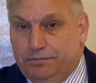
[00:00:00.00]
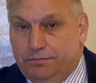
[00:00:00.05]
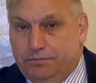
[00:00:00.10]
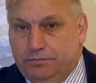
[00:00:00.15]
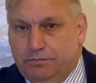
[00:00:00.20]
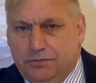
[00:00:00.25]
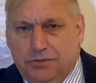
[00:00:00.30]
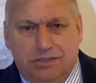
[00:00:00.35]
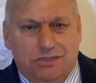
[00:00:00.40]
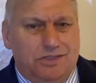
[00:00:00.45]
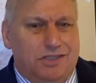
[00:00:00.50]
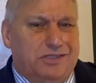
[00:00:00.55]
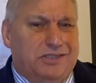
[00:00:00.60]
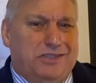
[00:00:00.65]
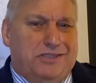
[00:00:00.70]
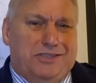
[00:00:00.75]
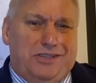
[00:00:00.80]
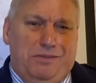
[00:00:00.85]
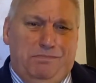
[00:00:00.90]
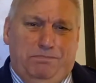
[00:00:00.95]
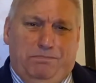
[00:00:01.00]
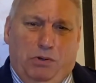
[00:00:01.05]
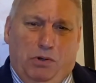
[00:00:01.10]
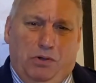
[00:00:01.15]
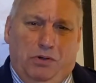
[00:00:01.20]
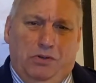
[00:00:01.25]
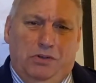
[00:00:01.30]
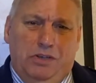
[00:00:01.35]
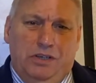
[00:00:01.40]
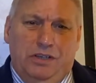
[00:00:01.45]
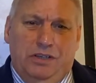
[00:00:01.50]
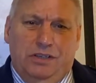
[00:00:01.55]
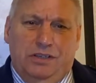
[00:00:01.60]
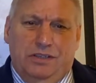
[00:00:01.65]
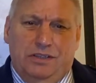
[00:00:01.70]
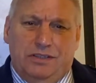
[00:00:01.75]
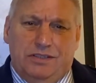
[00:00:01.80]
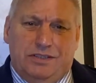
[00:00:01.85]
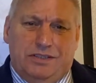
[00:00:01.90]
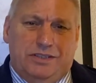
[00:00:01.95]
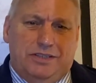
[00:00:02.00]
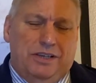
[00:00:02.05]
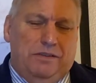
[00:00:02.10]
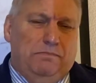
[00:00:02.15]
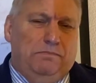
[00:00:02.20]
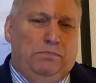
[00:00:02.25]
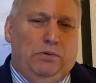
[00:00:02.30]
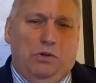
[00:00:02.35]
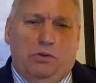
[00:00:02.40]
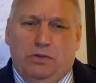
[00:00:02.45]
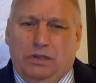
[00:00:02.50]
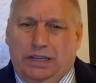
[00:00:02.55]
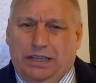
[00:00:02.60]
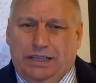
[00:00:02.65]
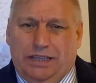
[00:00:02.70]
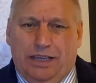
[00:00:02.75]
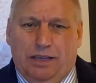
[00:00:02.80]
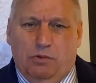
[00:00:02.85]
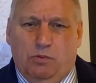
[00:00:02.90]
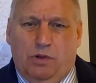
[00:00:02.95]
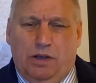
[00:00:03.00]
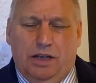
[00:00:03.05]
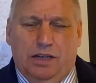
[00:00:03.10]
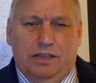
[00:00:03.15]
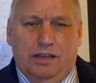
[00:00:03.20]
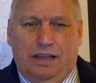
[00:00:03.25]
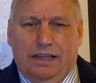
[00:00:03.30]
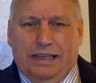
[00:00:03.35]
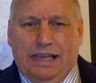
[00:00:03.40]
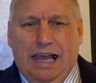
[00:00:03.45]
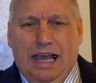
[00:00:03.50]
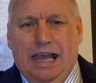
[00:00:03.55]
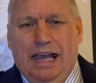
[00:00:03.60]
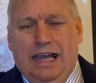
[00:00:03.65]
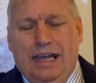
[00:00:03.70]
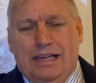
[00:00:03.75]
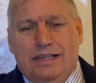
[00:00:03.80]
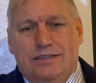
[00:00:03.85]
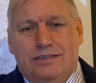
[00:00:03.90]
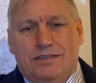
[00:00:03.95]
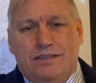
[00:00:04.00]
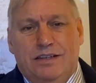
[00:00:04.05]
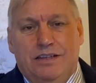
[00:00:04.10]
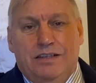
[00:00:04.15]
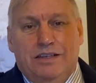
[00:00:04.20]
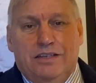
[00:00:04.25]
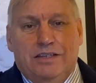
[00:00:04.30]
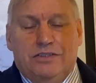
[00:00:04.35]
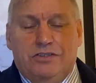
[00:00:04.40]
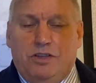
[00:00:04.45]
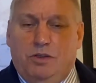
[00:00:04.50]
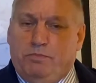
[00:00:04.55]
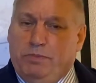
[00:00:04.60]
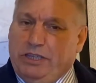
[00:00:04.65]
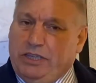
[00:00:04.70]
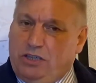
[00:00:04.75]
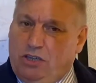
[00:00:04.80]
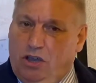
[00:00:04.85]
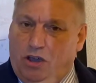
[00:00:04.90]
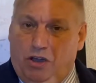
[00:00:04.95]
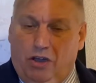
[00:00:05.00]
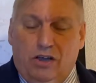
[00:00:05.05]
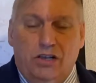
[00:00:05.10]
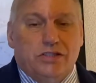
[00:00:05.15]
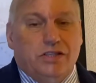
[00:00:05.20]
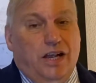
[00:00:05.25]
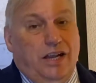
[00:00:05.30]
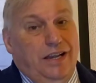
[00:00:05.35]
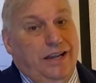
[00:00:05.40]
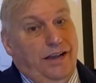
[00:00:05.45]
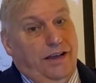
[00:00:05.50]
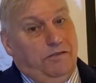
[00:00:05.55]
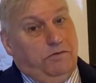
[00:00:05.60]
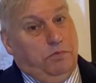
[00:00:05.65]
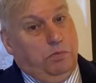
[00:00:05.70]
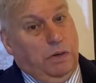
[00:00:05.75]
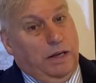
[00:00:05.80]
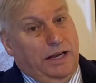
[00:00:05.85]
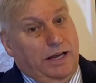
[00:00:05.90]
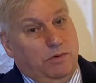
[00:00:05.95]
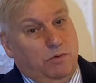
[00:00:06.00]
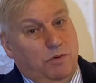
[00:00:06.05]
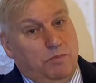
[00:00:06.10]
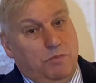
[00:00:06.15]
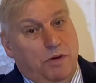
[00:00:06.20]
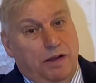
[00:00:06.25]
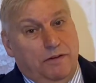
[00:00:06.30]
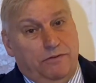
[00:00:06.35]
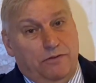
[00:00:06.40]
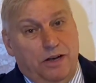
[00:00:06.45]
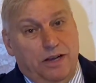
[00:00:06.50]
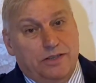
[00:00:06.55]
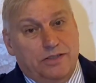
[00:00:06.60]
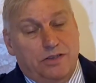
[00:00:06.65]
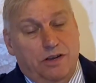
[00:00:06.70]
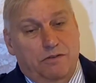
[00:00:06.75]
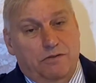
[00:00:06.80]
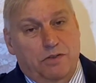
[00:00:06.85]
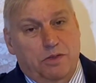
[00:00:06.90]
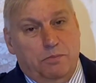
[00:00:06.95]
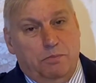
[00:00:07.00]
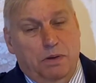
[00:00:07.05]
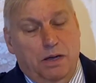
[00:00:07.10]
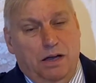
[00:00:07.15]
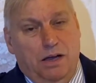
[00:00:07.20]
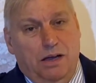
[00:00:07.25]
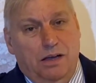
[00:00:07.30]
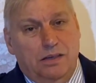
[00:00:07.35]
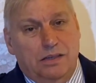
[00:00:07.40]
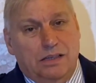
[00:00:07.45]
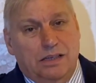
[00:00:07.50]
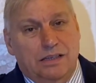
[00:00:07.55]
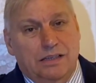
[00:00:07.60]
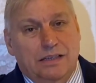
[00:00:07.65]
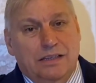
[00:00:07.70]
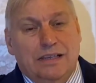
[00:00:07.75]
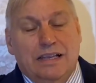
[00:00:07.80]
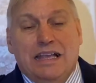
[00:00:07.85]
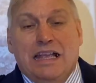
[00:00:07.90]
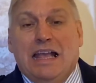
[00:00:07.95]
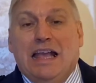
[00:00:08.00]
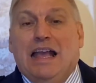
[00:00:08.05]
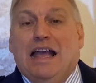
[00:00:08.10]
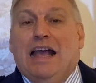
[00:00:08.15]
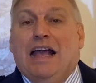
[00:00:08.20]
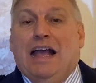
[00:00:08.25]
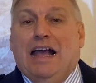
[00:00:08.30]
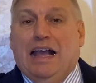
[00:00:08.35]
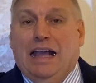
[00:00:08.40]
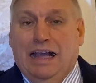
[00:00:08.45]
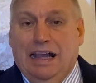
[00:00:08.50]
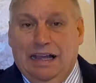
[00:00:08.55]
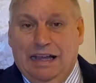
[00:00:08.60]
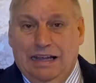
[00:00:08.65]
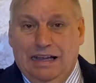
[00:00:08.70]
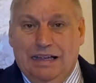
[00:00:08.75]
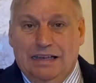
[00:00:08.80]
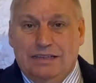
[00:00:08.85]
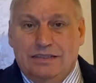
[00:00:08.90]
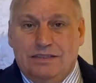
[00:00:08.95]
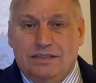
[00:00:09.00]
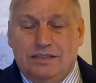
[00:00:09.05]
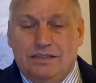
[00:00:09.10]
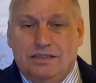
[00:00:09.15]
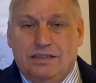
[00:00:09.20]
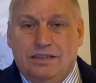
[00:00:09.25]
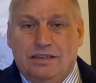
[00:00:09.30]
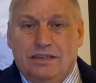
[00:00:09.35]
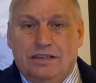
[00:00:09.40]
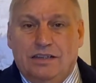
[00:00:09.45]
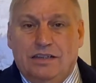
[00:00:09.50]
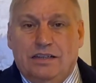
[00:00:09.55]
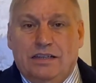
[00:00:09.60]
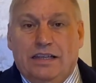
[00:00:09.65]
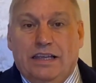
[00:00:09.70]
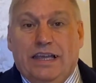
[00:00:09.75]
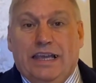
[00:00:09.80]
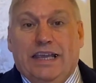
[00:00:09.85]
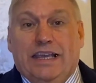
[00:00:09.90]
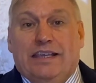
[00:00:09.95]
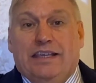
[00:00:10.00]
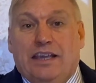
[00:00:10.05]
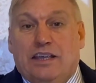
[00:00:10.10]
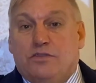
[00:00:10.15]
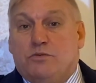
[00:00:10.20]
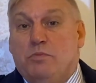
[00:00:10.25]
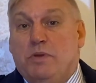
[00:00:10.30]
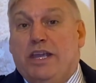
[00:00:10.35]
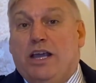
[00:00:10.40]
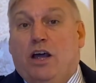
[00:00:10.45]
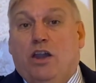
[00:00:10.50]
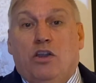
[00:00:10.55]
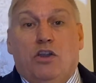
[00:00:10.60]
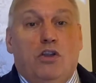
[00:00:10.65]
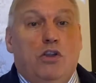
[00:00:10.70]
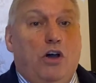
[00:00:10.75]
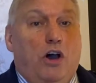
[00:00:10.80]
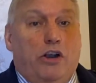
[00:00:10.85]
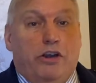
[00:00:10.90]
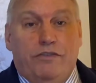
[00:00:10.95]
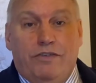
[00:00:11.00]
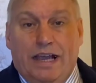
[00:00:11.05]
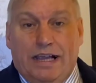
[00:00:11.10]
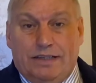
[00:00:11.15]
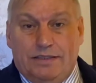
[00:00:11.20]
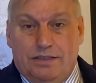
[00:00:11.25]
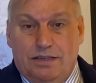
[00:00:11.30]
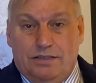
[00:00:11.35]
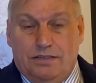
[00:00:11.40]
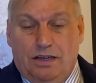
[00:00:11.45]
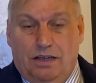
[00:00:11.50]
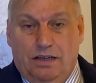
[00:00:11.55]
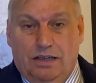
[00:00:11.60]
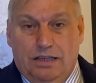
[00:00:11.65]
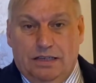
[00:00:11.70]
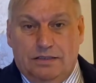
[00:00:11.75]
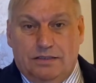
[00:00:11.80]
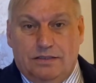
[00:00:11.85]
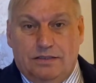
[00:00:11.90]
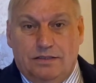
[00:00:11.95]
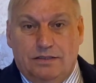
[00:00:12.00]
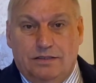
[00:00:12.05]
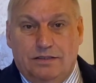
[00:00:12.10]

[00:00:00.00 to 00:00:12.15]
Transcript: this is a simple linking word like and. So because I love playing with my friends over the park, and it gives me a lot of exercise.